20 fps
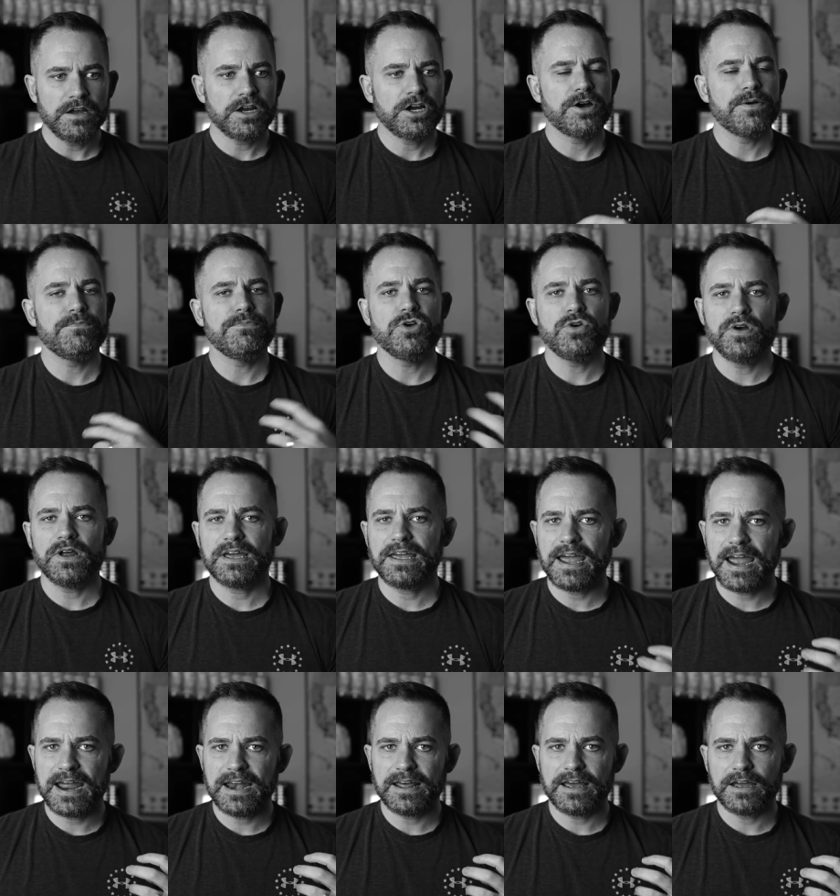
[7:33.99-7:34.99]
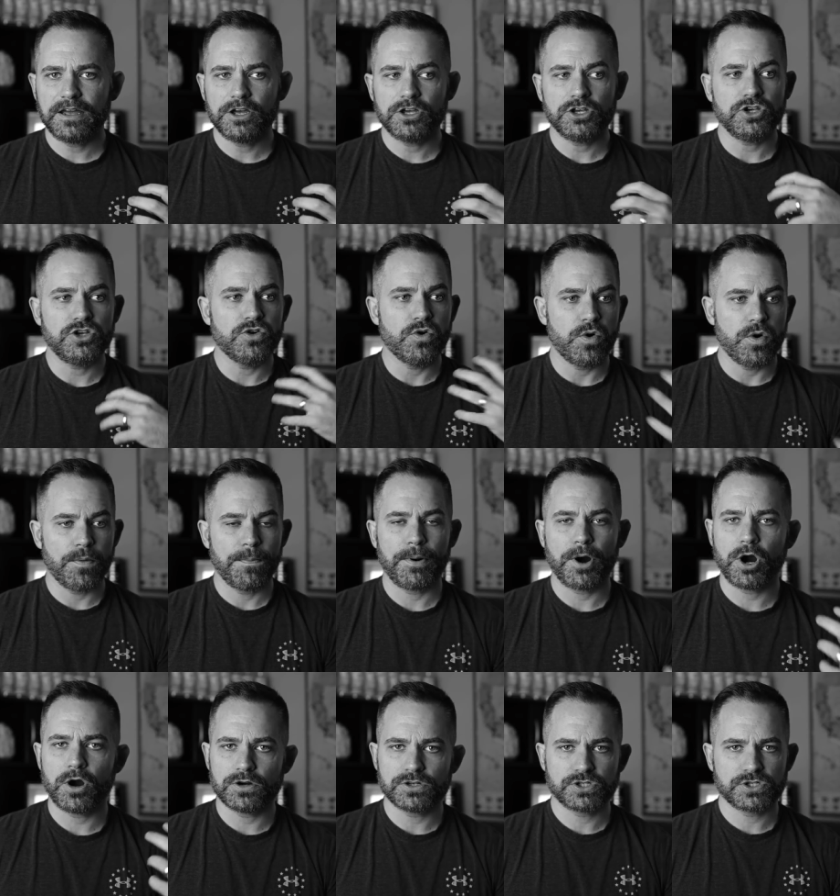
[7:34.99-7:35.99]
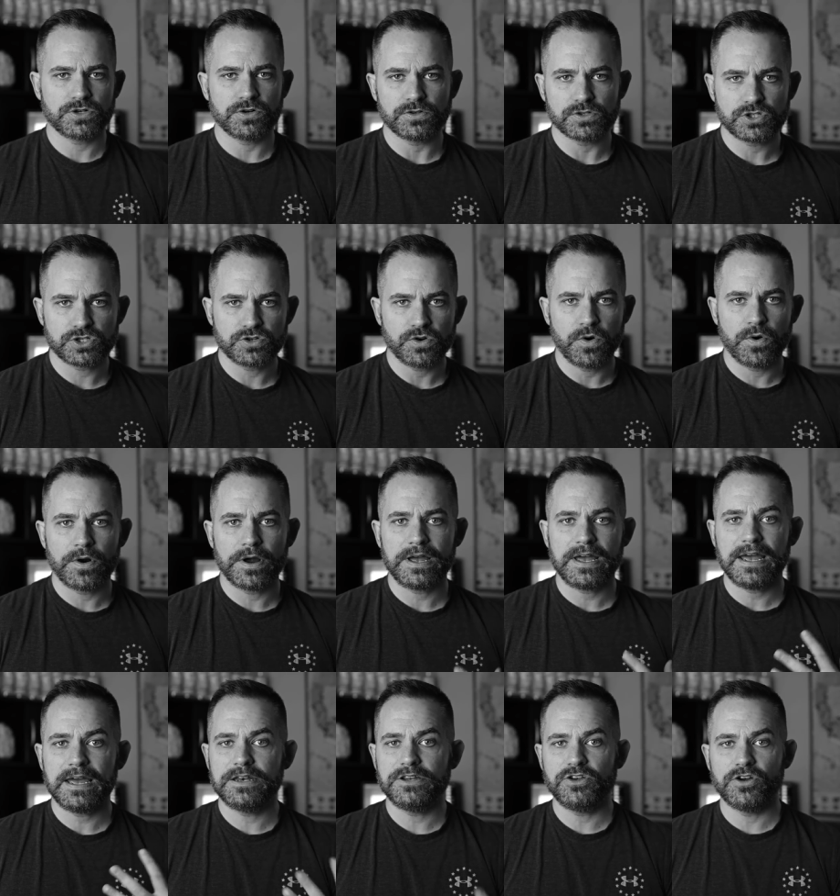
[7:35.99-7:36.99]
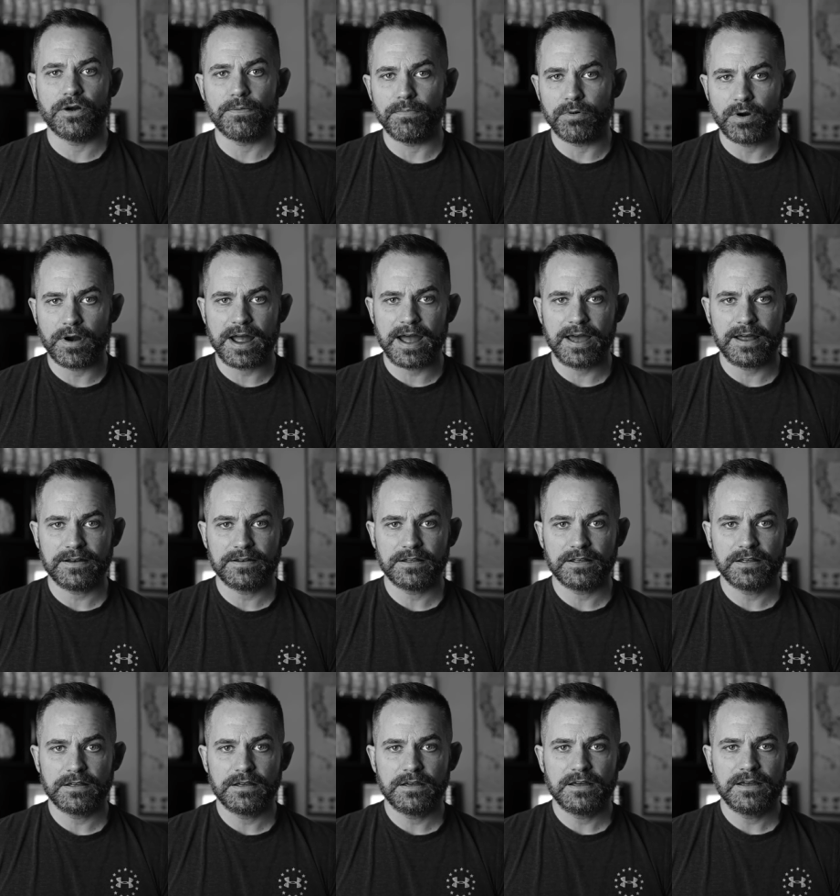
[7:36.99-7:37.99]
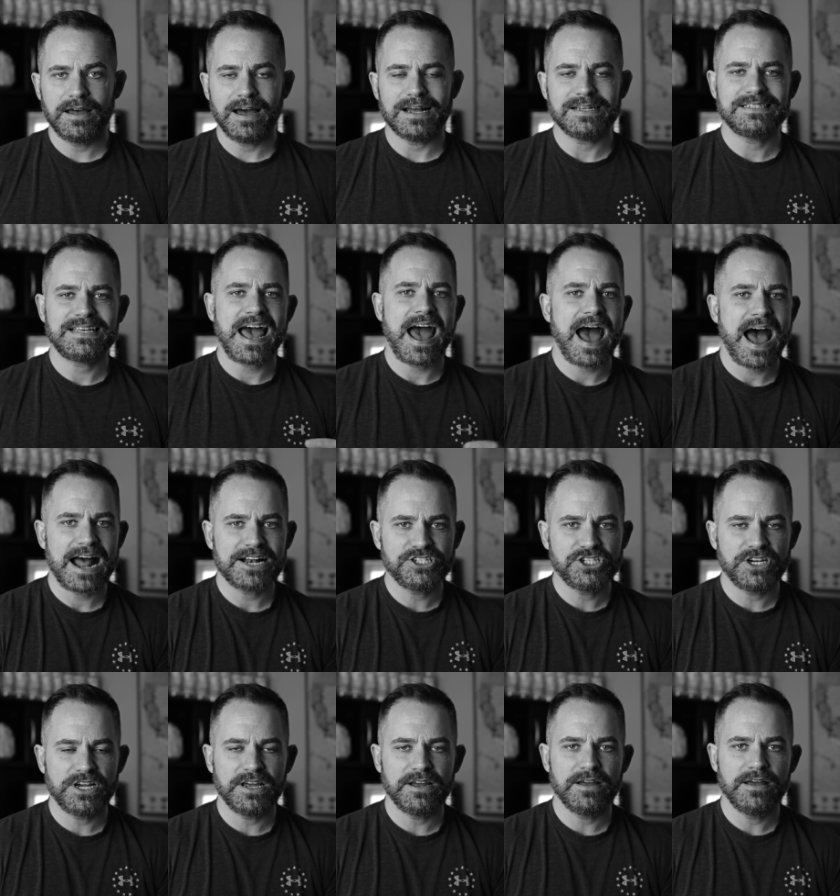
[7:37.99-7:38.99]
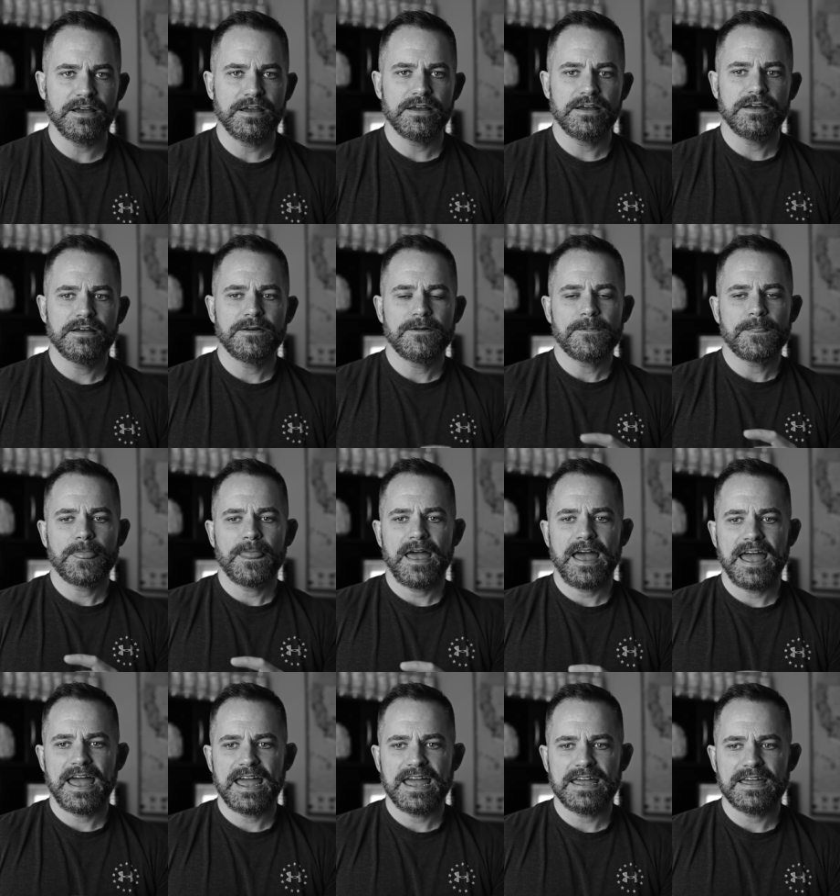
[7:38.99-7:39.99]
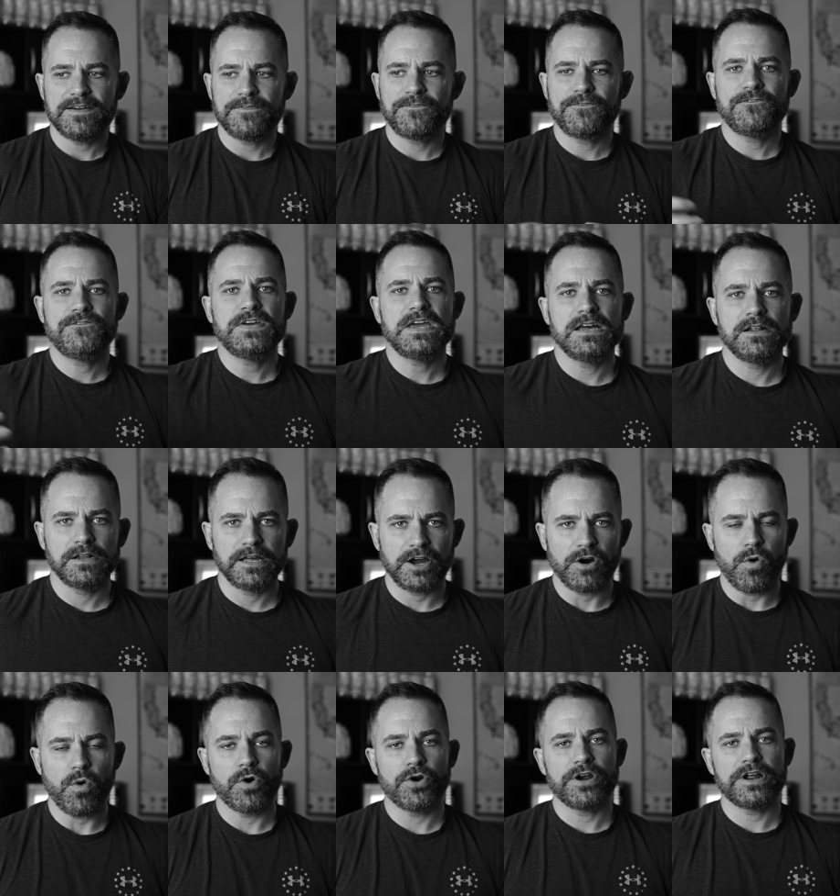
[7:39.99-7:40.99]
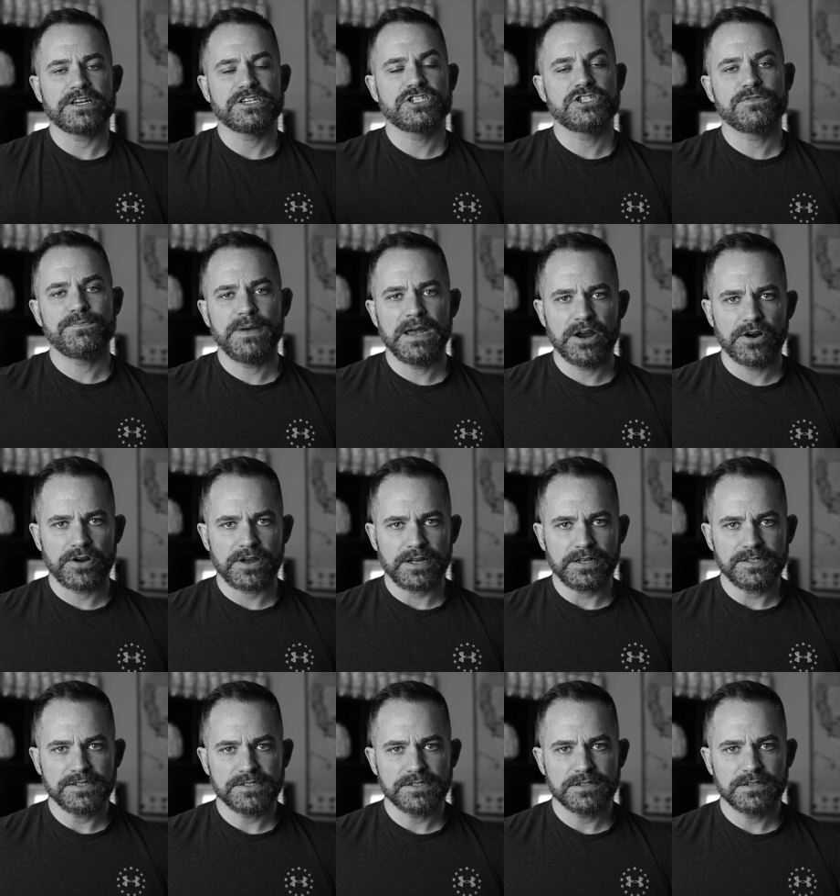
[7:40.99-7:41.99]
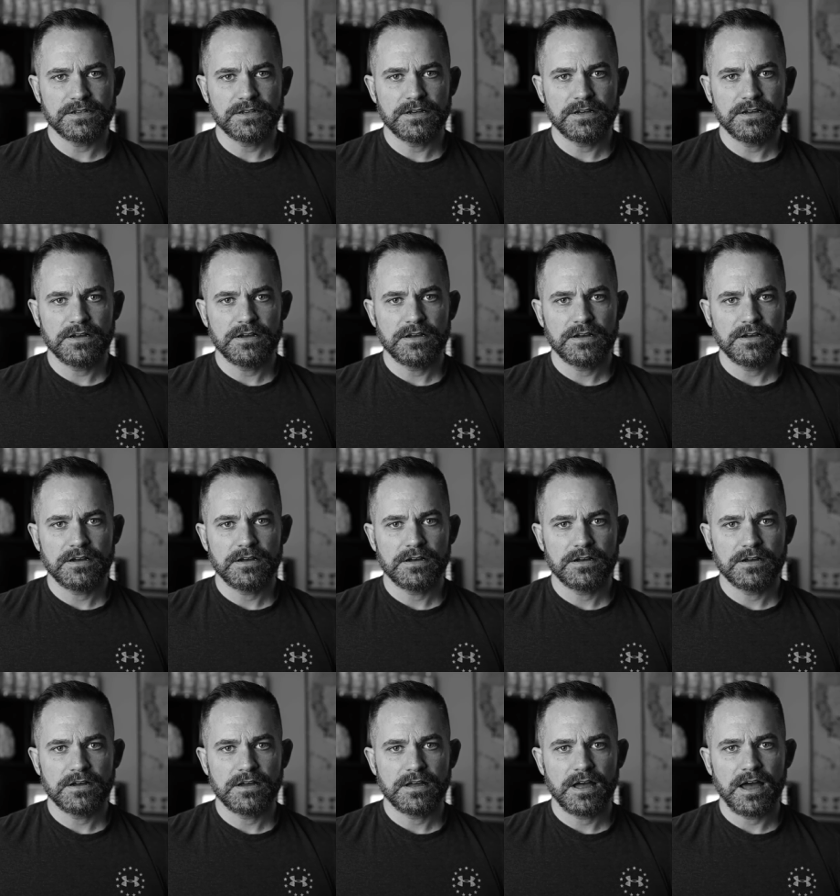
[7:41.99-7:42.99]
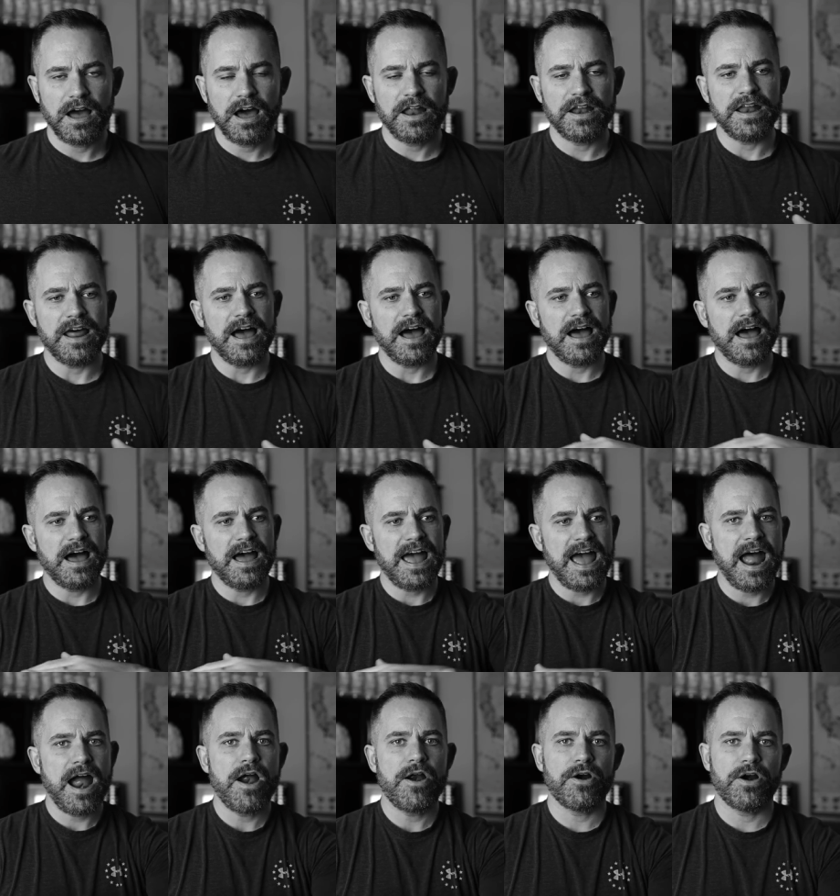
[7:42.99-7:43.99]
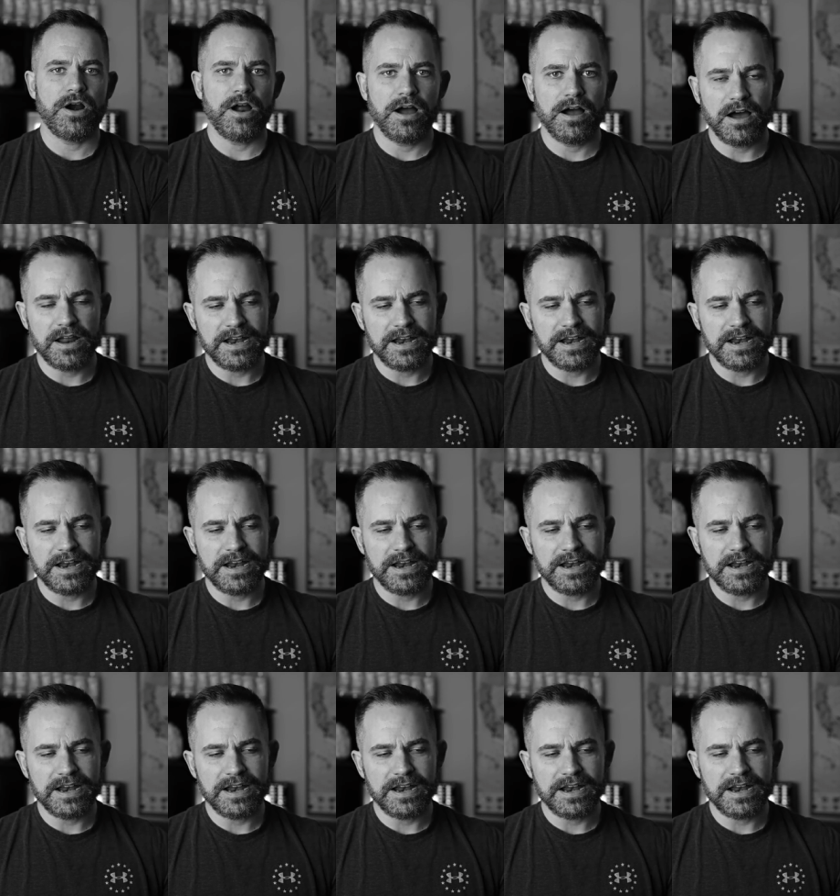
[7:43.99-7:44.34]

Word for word: communicating your personal story in your brand, attaching a feeling or an experience, an air